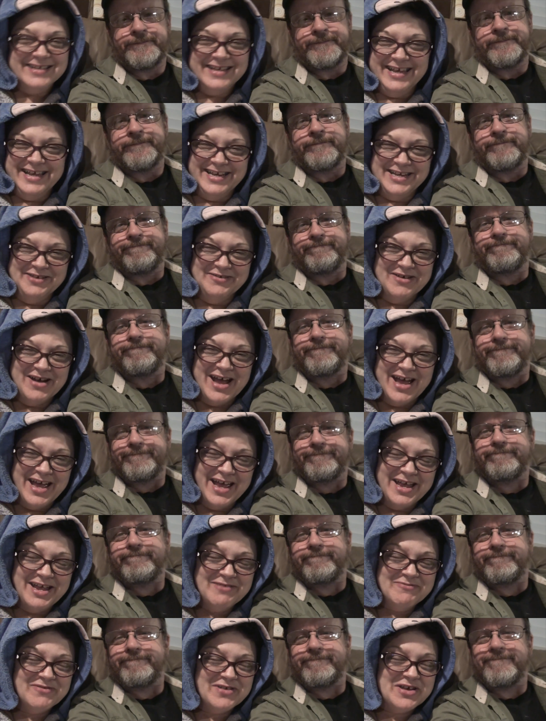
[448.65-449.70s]

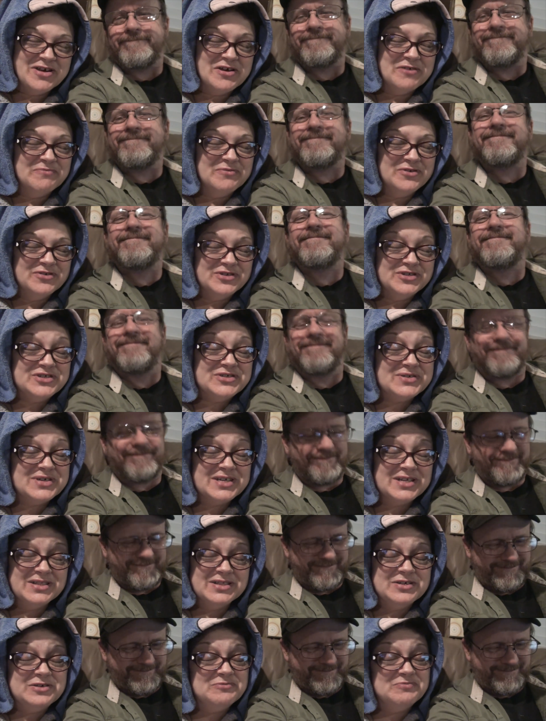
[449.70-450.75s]
Speaker 1: anyway, we hope you enjoyed a
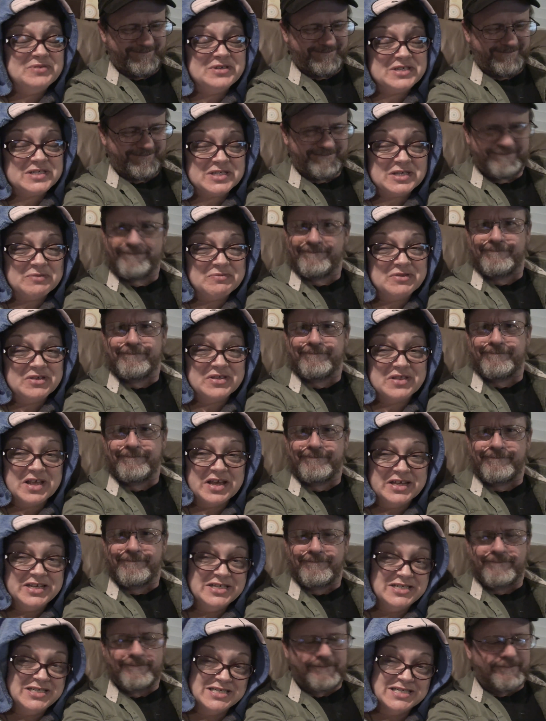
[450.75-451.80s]
little bit of something
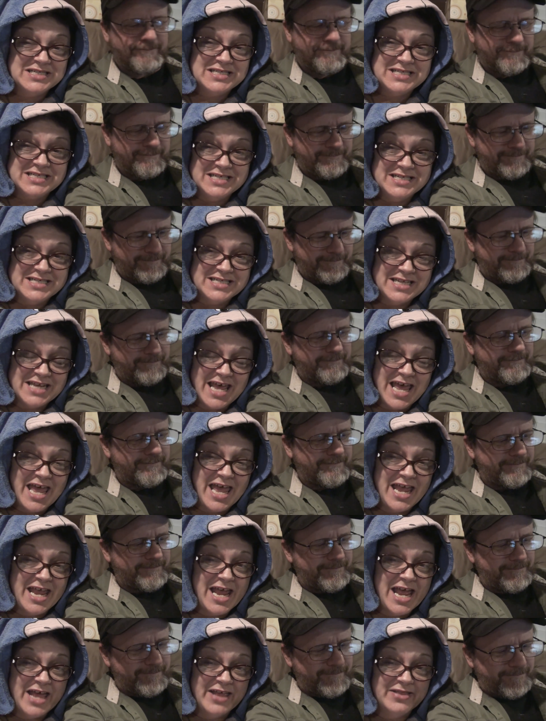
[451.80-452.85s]
that you did see
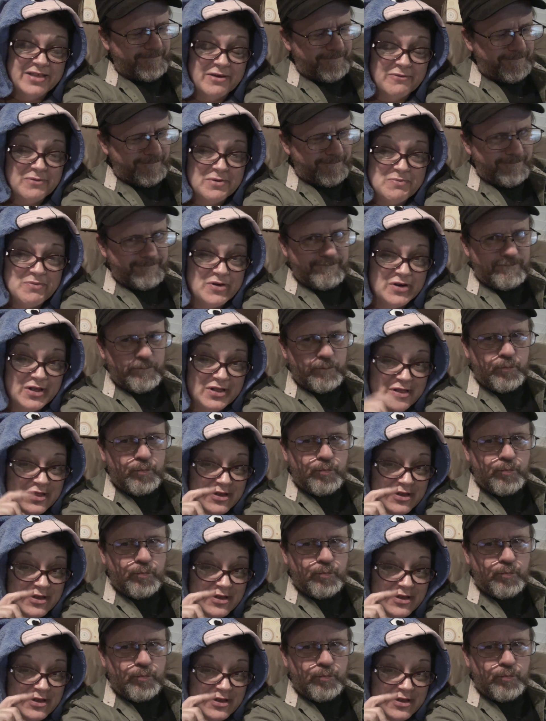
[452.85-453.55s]
today and that we put a